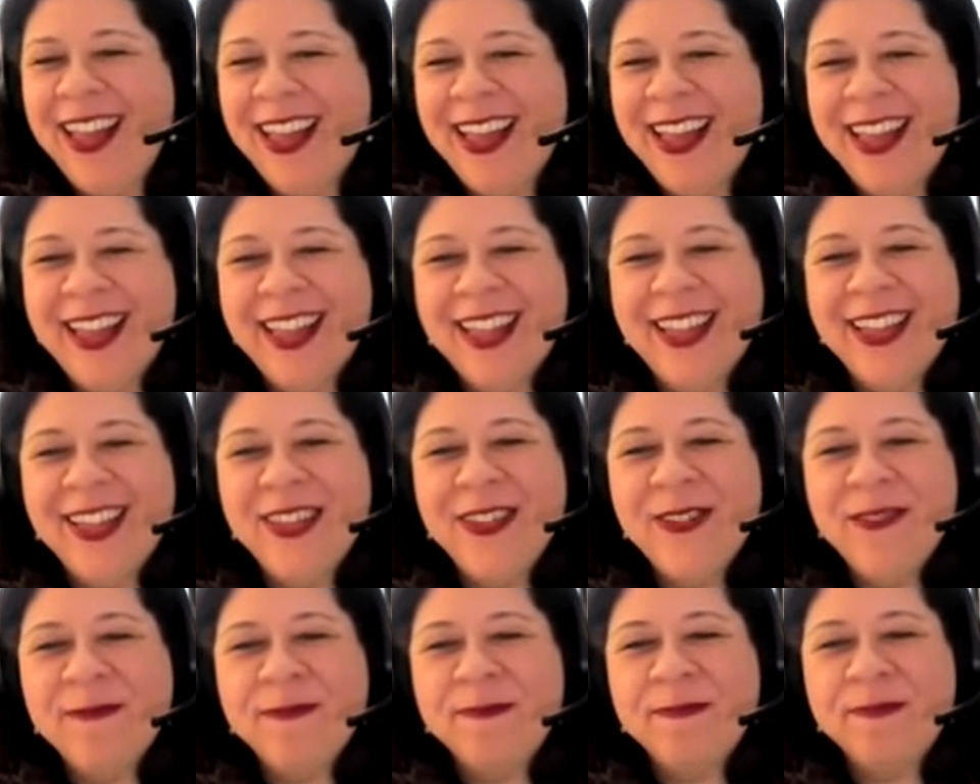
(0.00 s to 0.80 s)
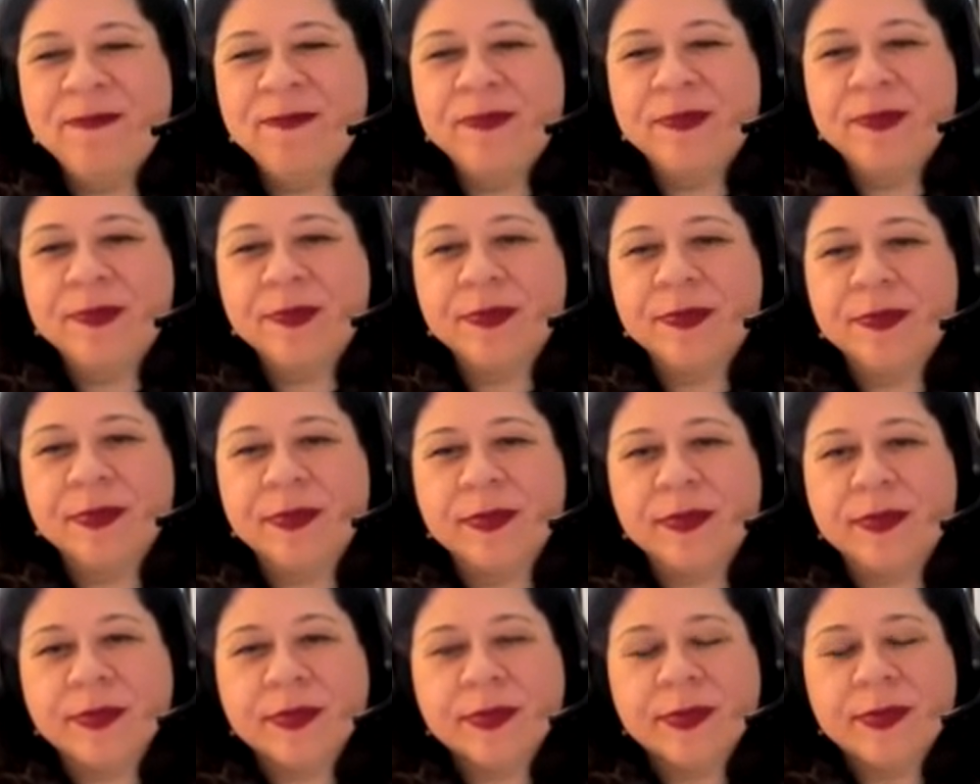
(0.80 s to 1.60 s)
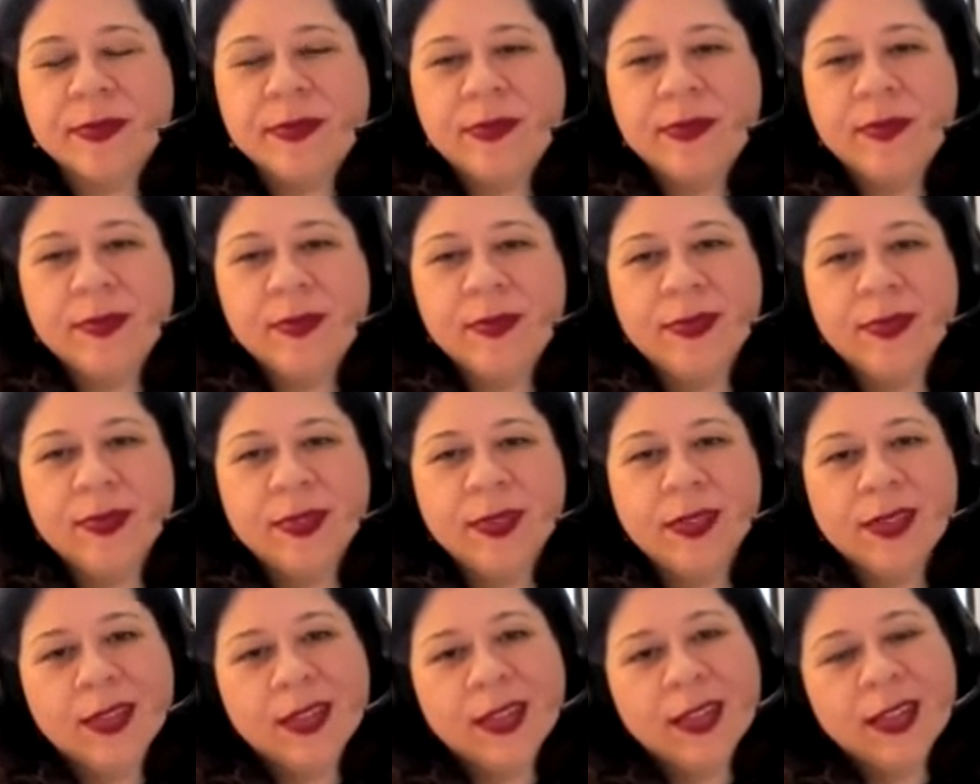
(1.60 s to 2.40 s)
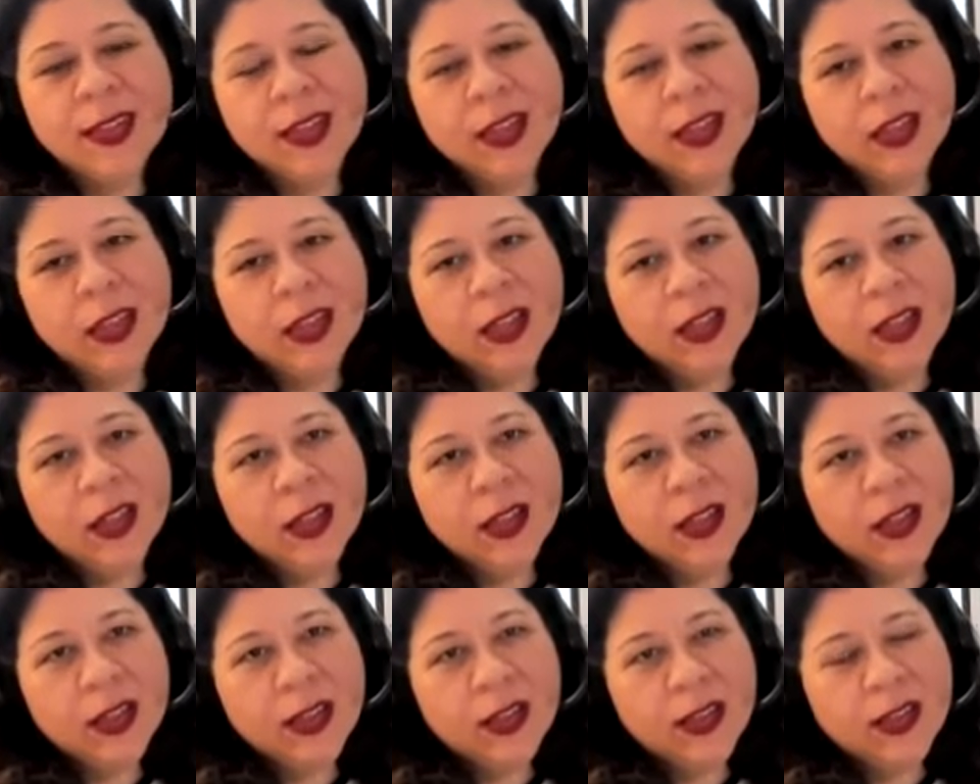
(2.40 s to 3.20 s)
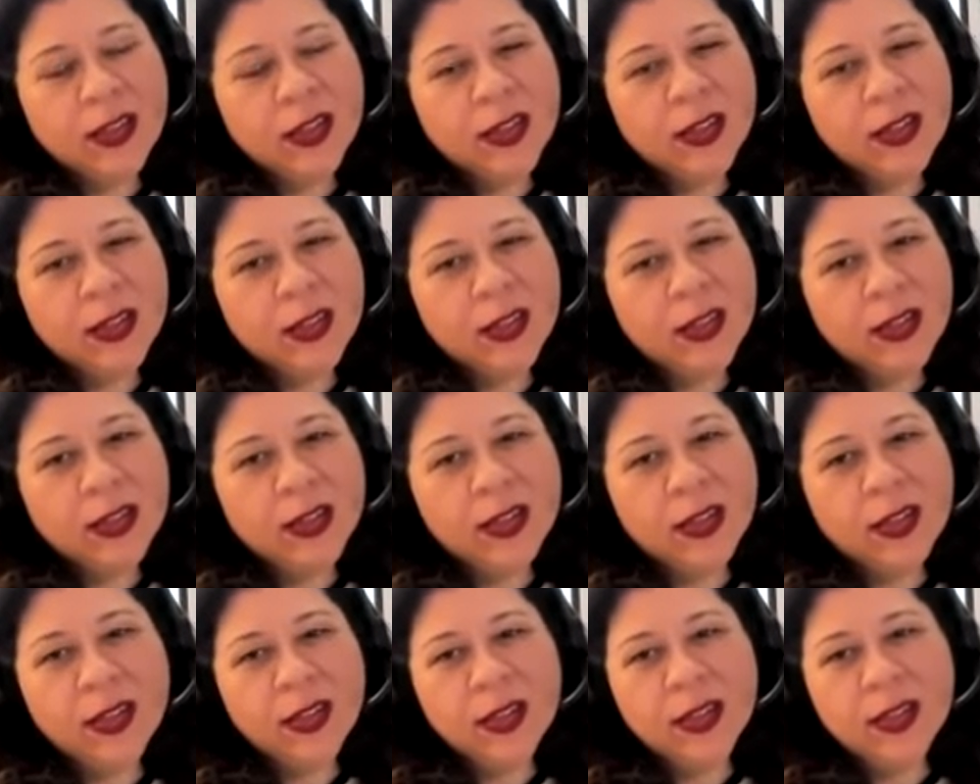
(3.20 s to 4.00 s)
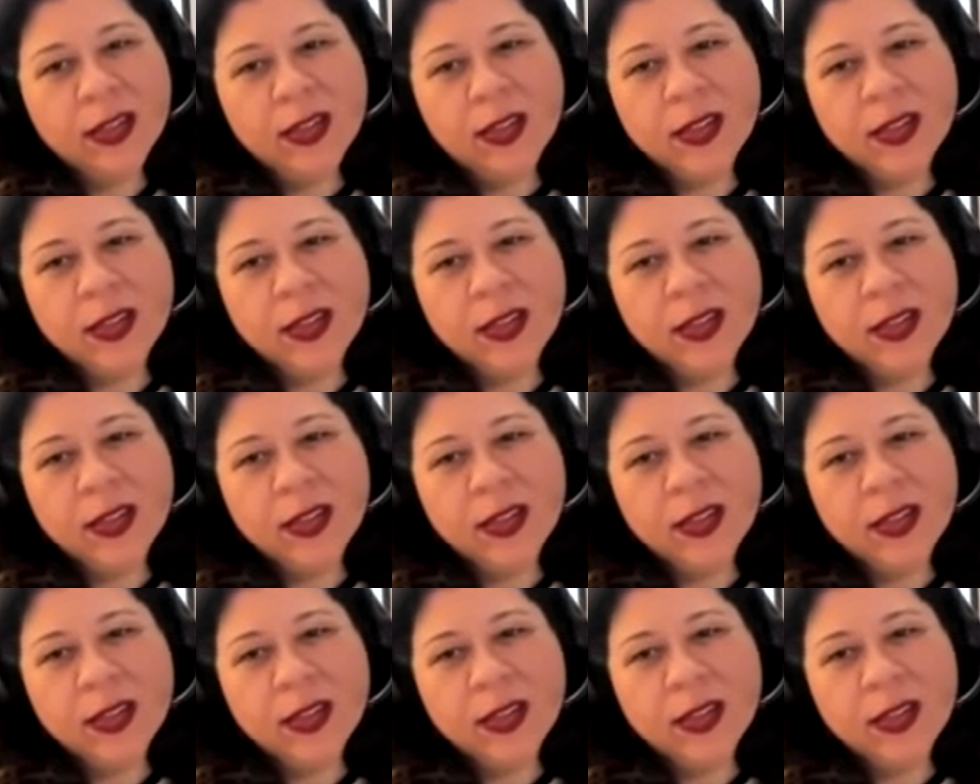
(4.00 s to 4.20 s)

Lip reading: [no speech]